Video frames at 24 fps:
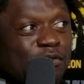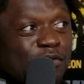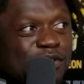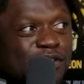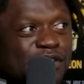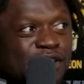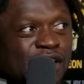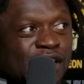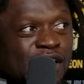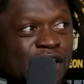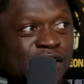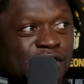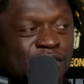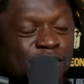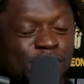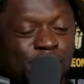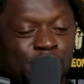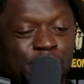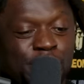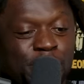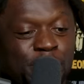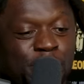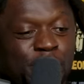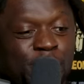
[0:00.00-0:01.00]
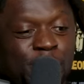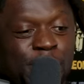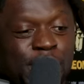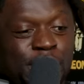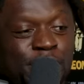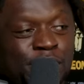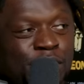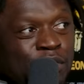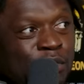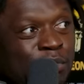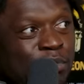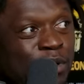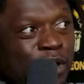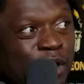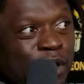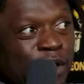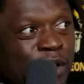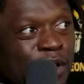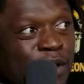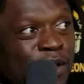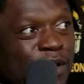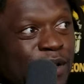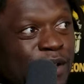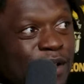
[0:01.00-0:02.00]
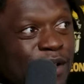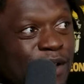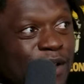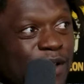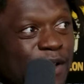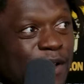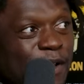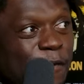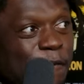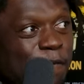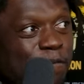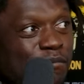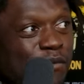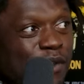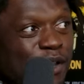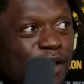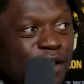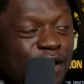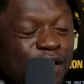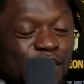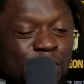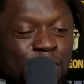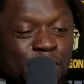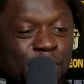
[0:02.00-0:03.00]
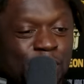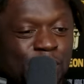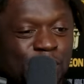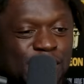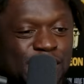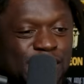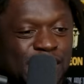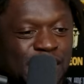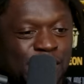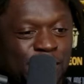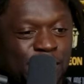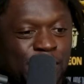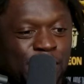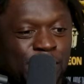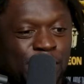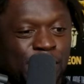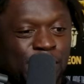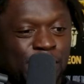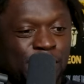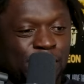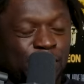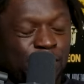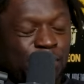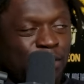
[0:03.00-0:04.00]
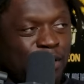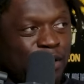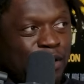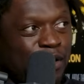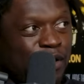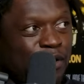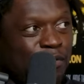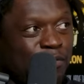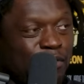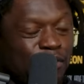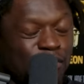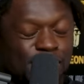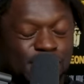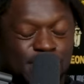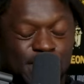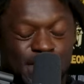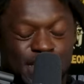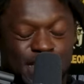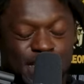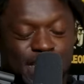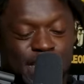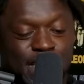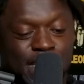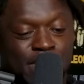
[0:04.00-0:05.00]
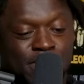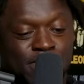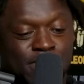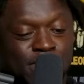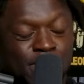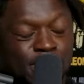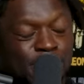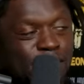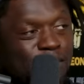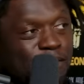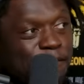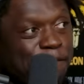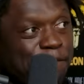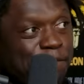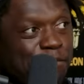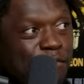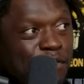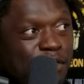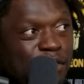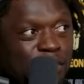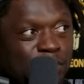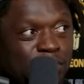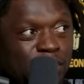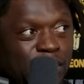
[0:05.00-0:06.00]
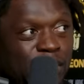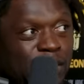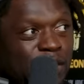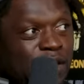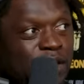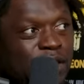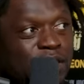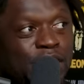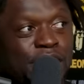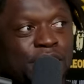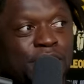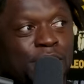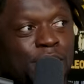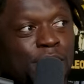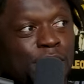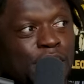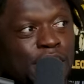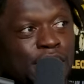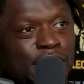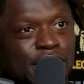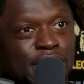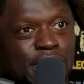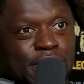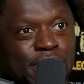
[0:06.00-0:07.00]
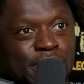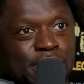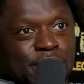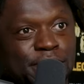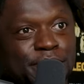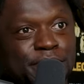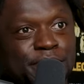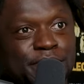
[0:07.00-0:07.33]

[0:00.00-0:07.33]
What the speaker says: was times where we'd be waiting on the plane. And I remember one time we were waiting on the plane, bro. It was like an hour. And the plane ain't leaving without Kobe.